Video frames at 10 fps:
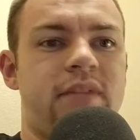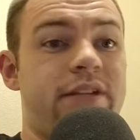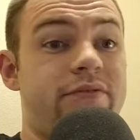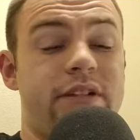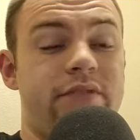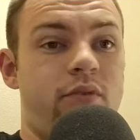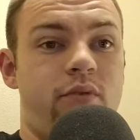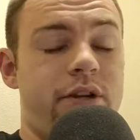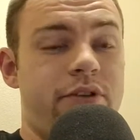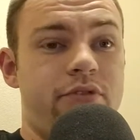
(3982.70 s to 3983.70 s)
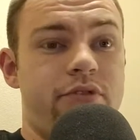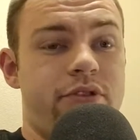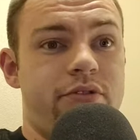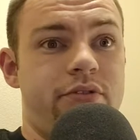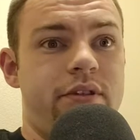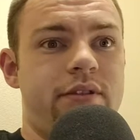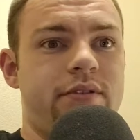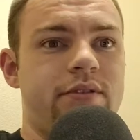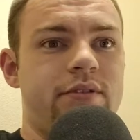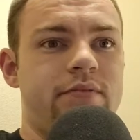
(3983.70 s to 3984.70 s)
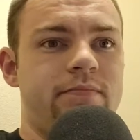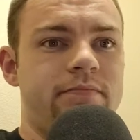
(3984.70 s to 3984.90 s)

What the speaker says: I've never watched Stranger Things.